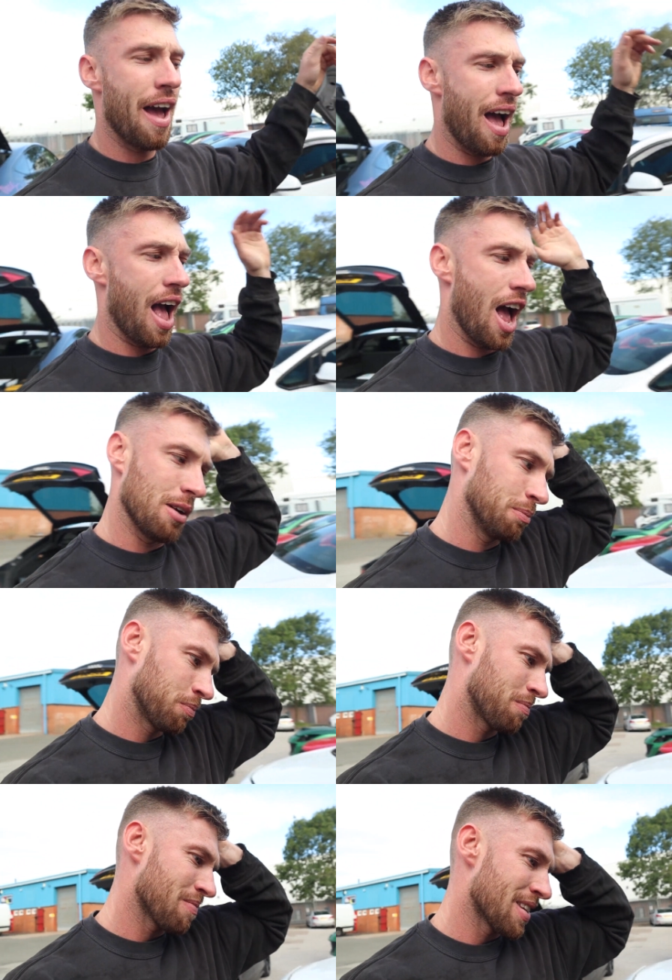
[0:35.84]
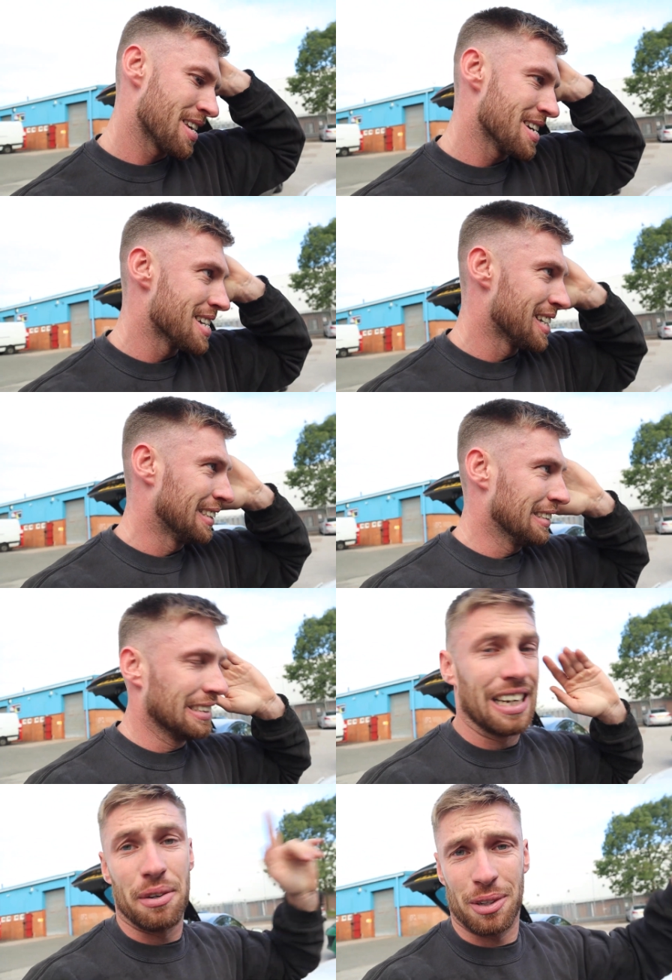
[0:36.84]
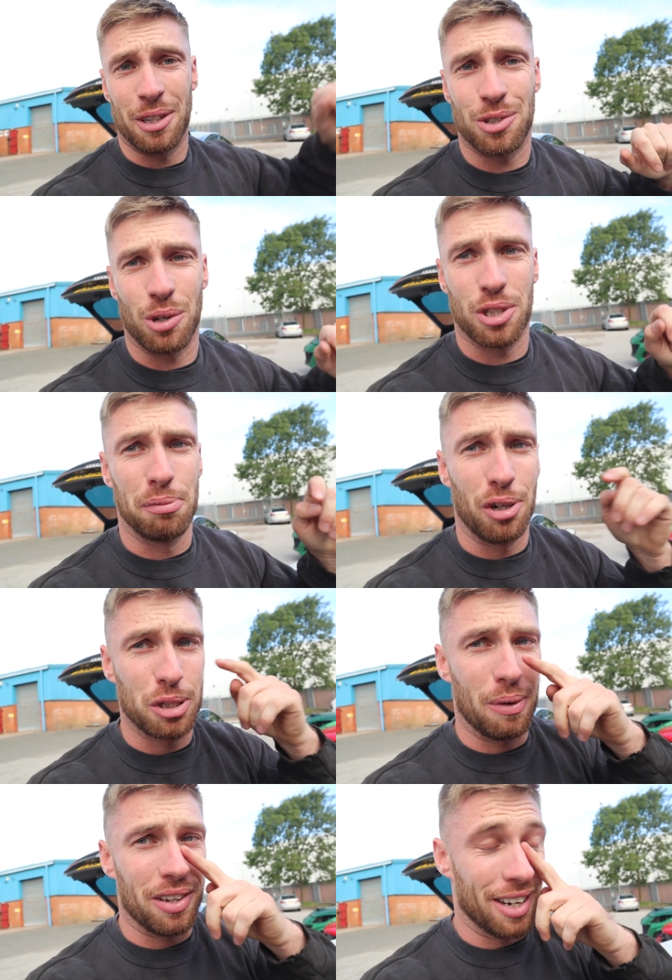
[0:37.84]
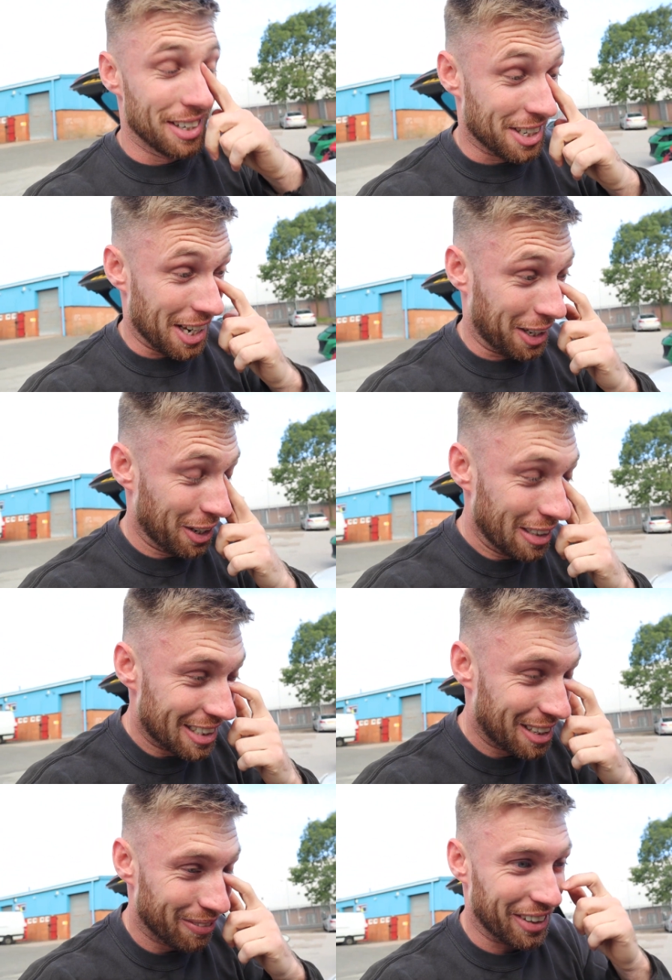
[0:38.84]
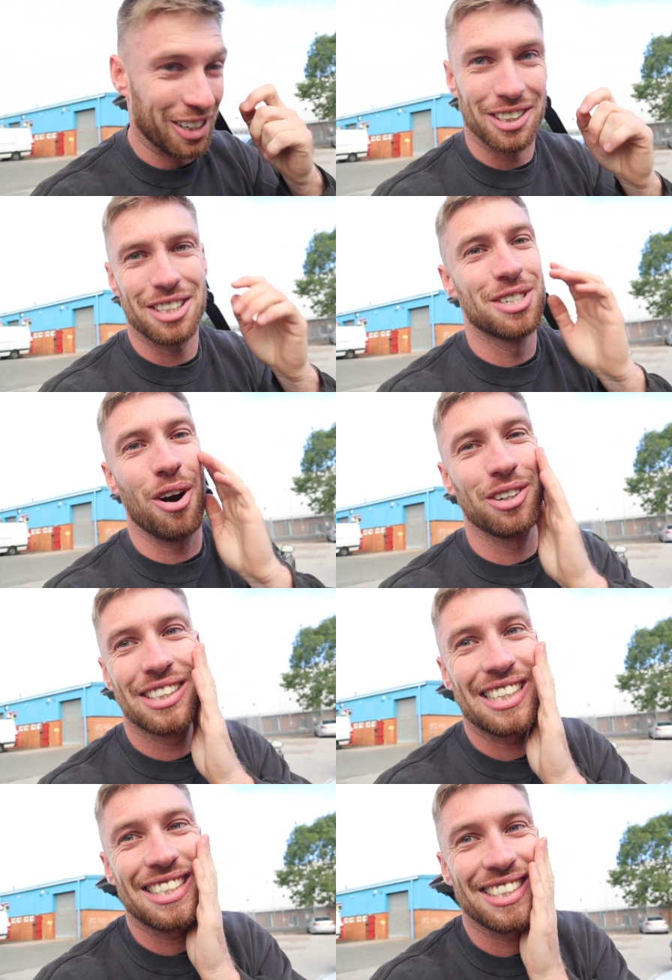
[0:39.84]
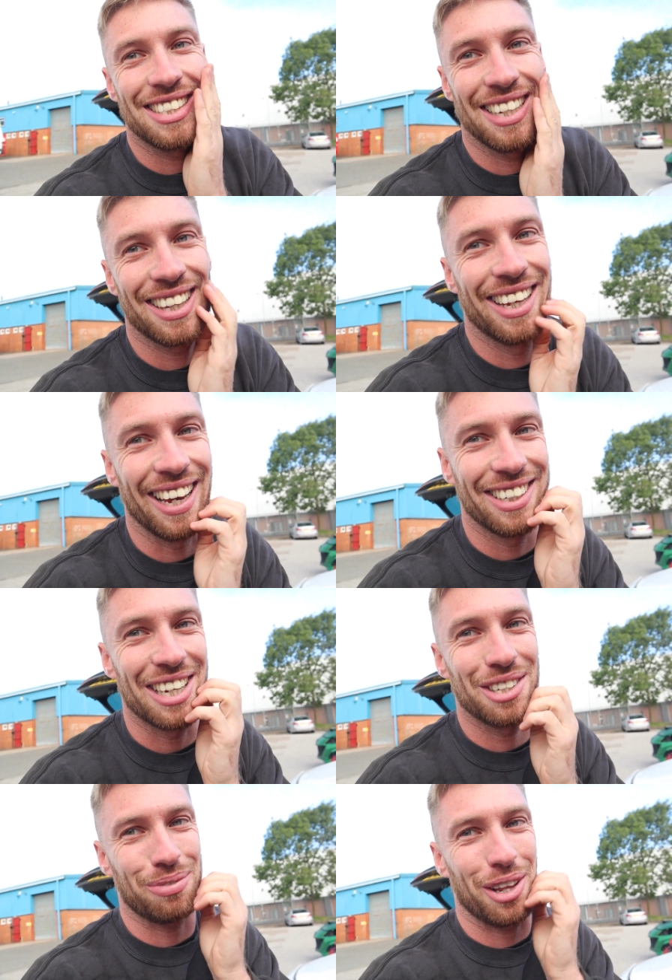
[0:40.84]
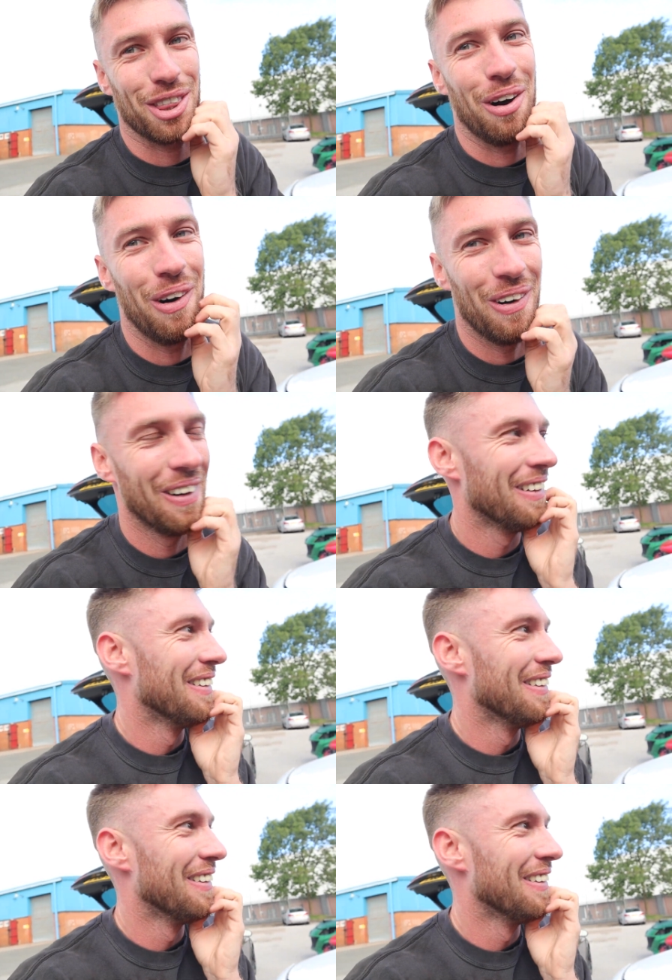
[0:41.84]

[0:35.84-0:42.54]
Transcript: Anyway, I'm going to talk to the boys about that in a second because it's not as easy as we thought.